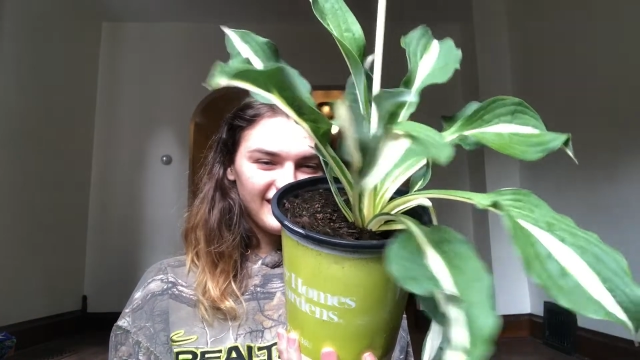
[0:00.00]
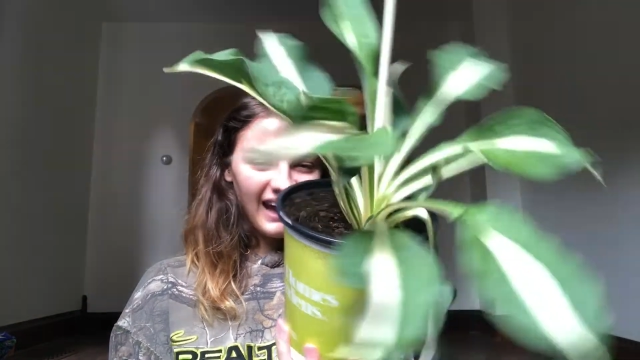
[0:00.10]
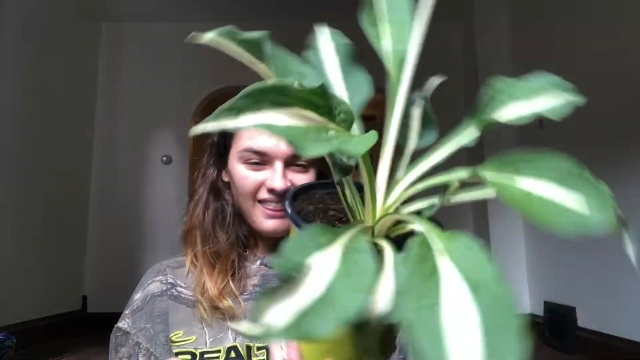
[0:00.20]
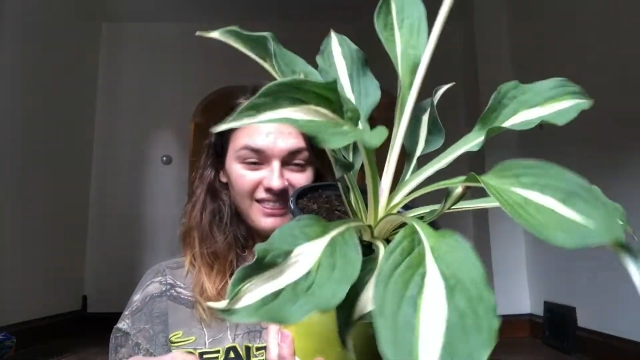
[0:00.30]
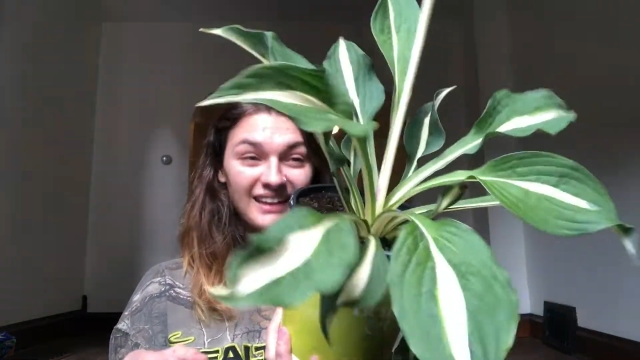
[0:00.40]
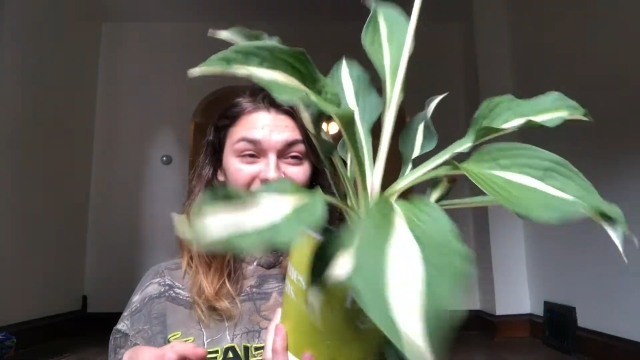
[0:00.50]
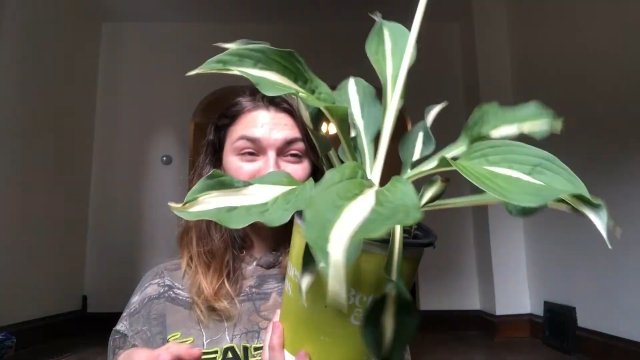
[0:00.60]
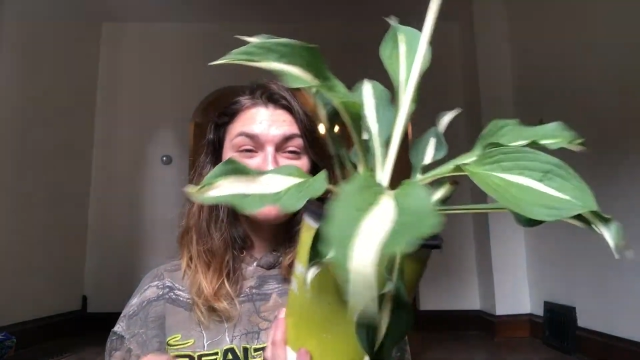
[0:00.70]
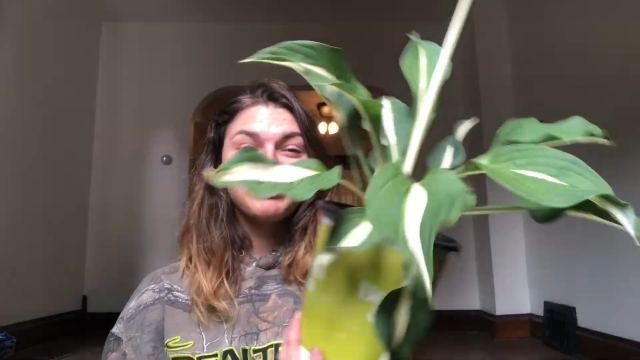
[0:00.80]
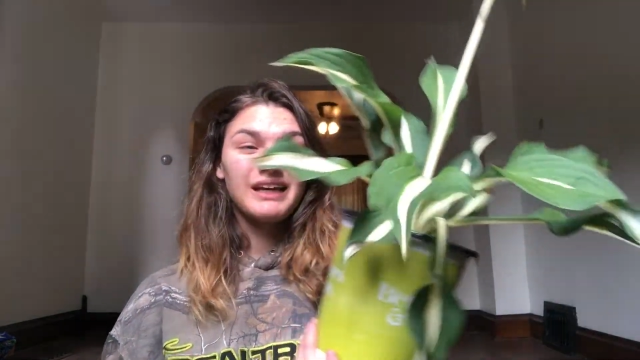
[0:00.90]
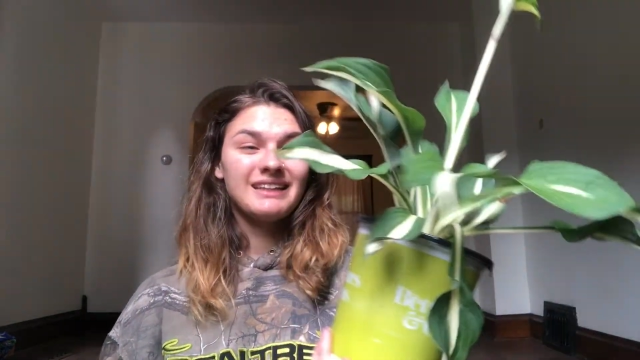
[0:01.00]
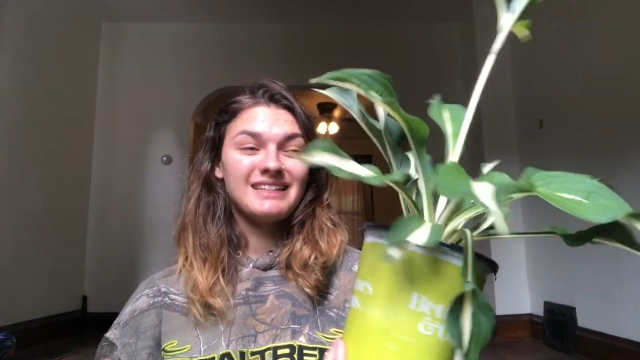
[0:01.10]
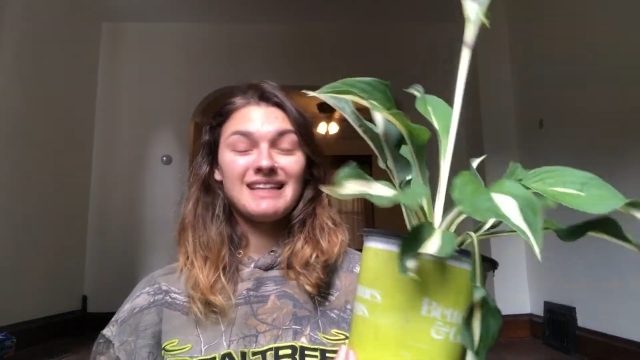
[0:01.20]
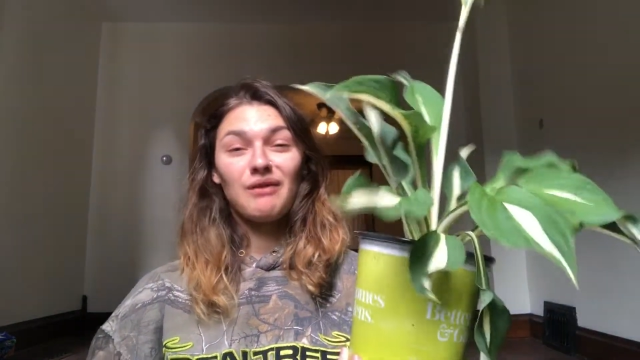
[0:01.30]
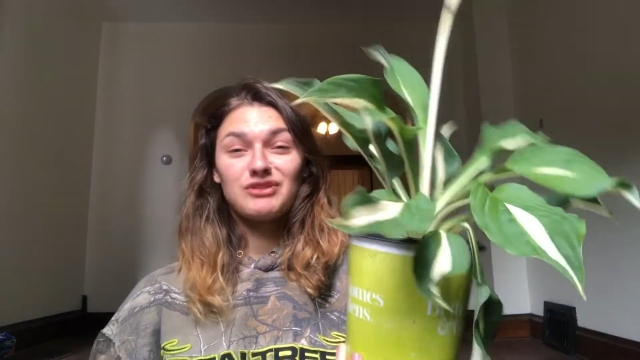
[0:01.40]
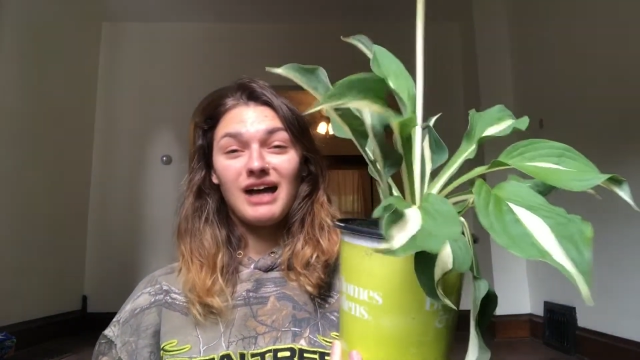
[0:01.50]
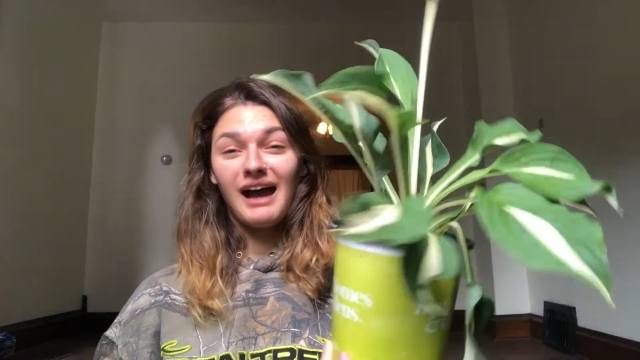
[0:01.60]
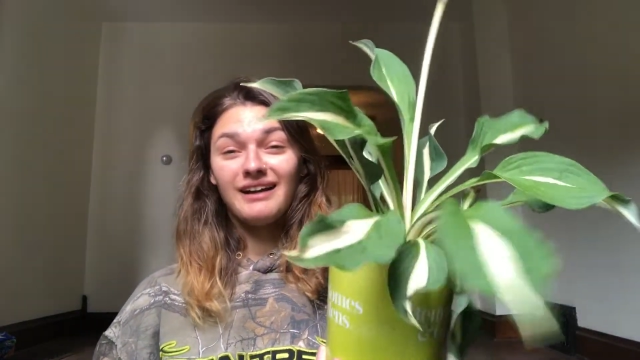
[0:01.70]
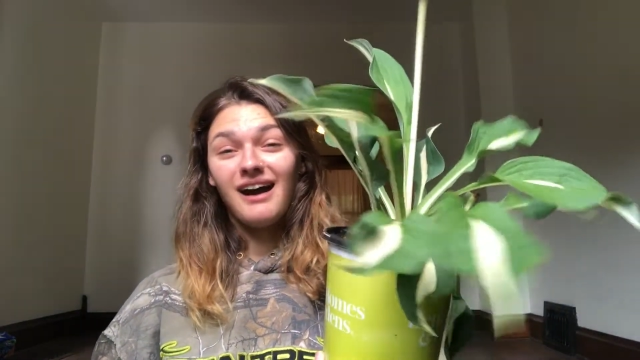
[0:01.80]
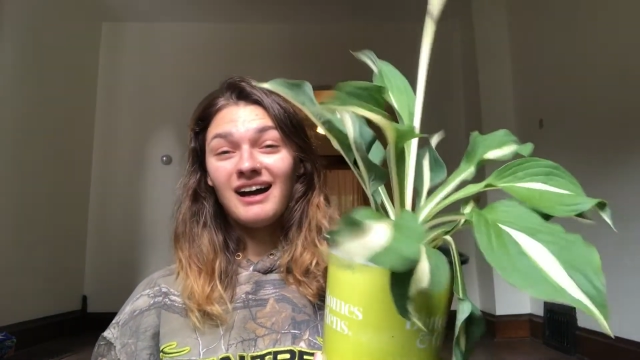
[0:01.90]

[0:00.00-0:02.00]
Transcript: I think you plant this outside.